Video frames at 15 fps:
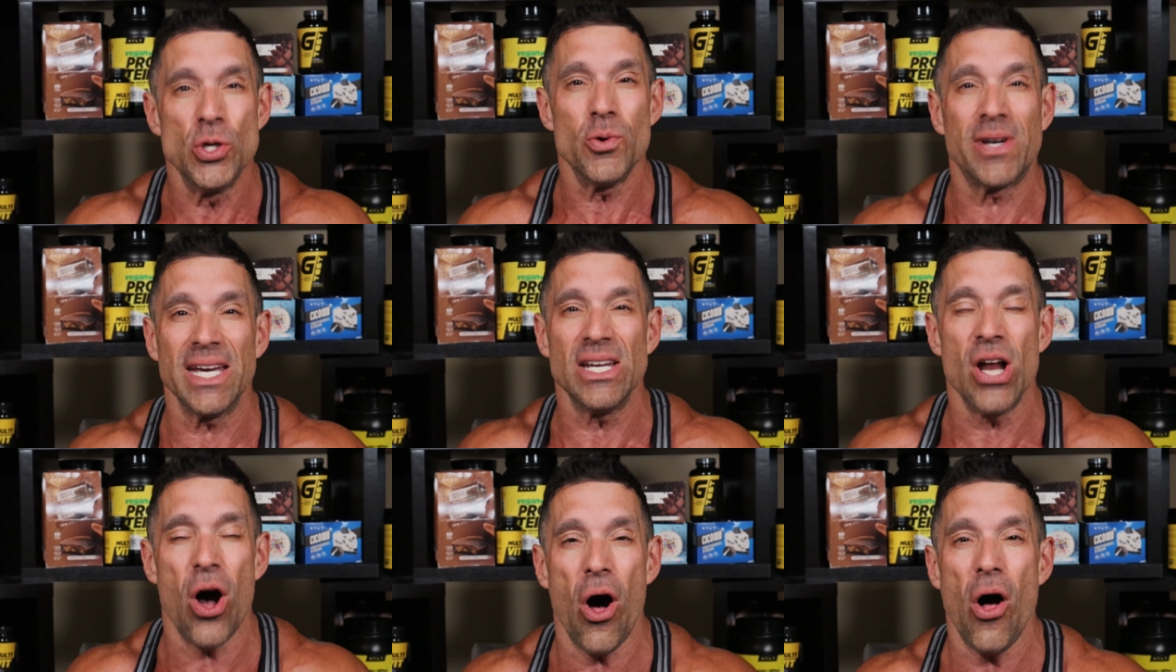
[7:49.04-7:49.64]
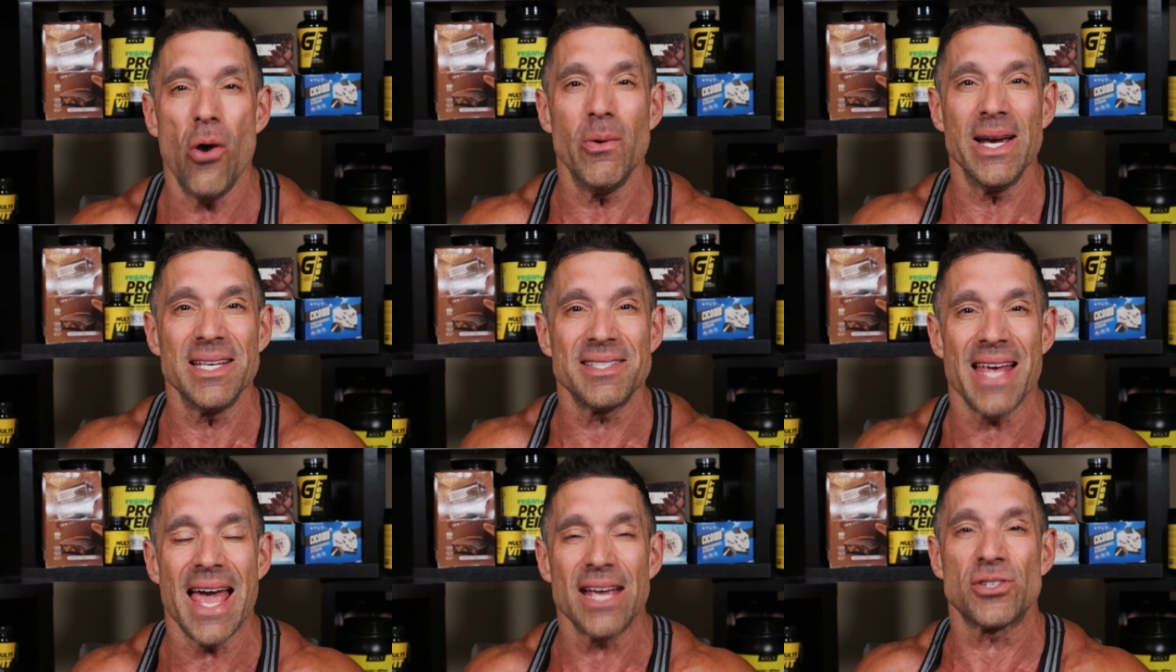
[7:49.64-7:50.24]
You can
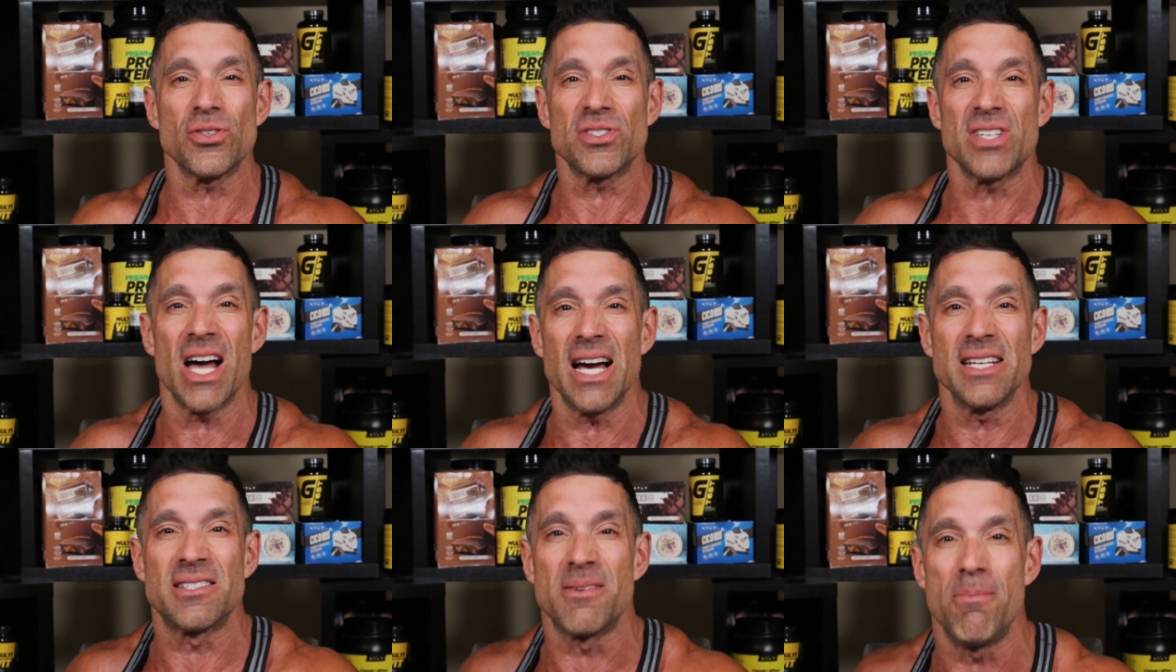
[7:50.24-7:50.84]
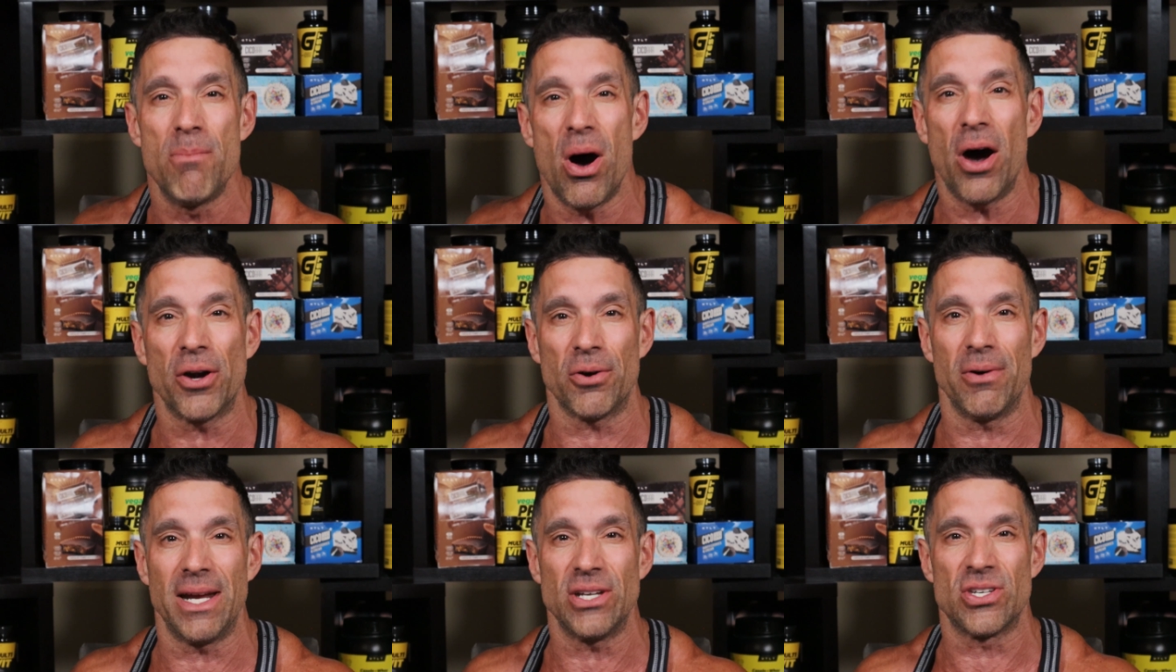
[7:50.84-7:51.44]
always exercise
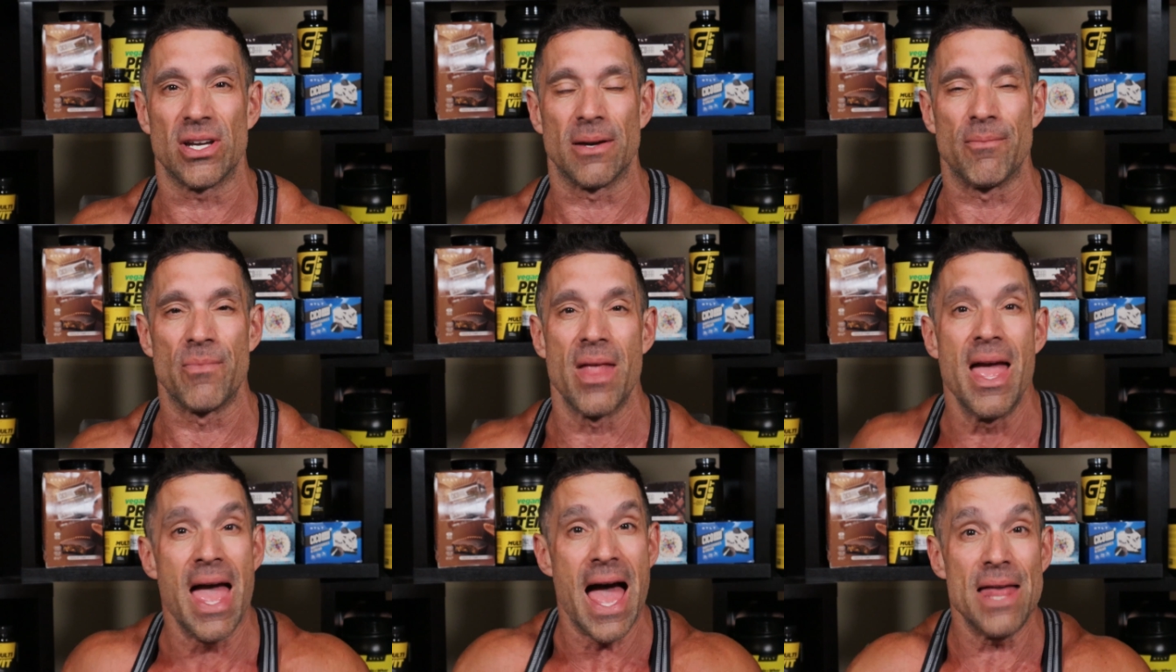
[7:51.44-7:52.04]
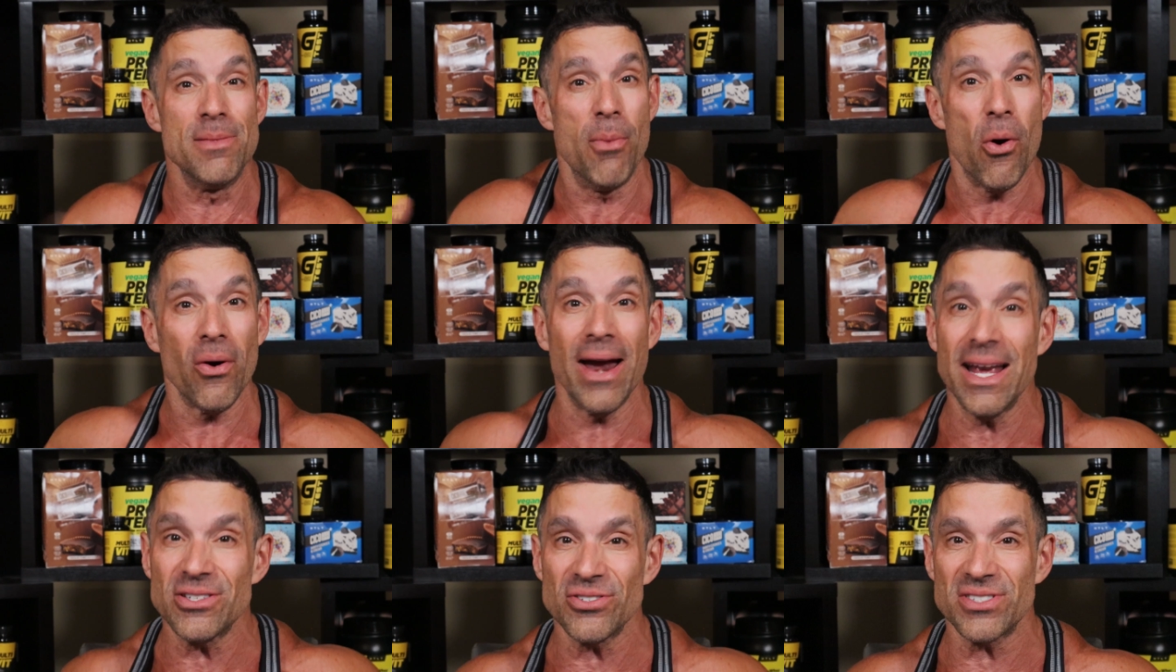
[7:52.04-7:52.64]
moderation. And the
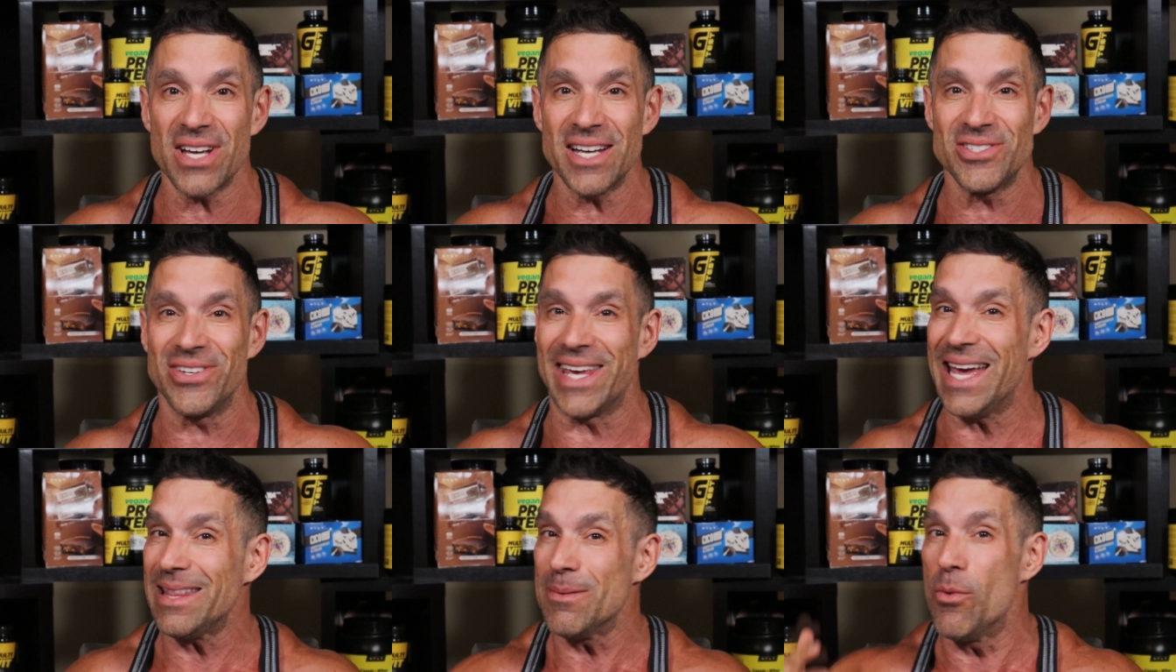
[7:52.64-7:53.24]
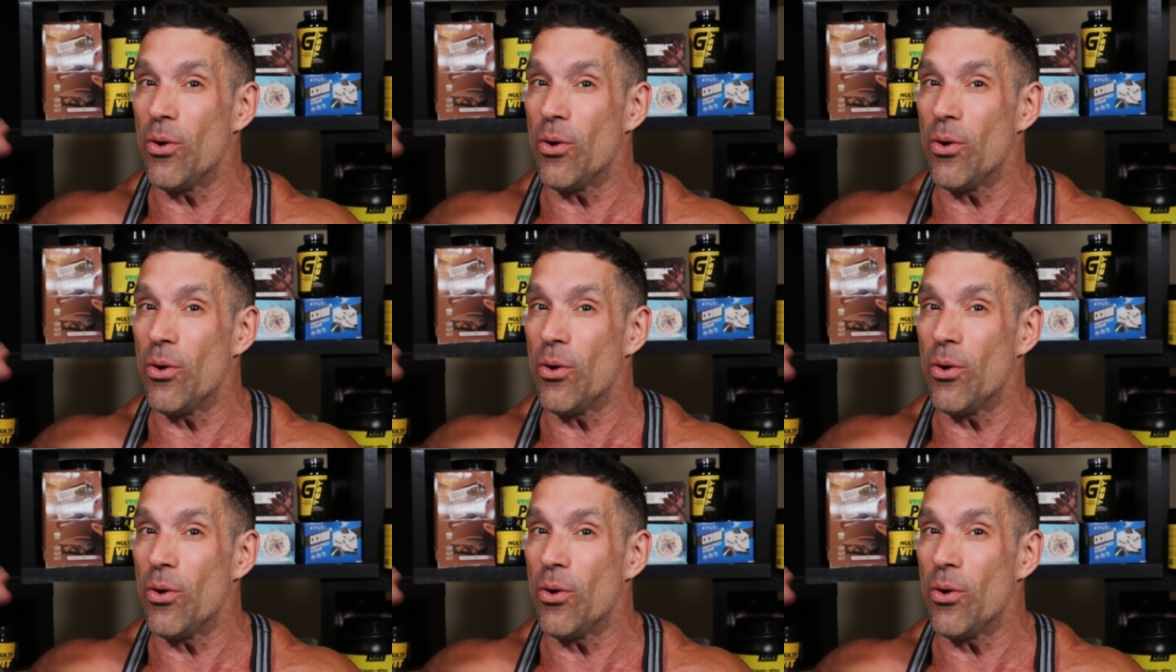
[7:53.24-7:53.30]
more exercise you get, the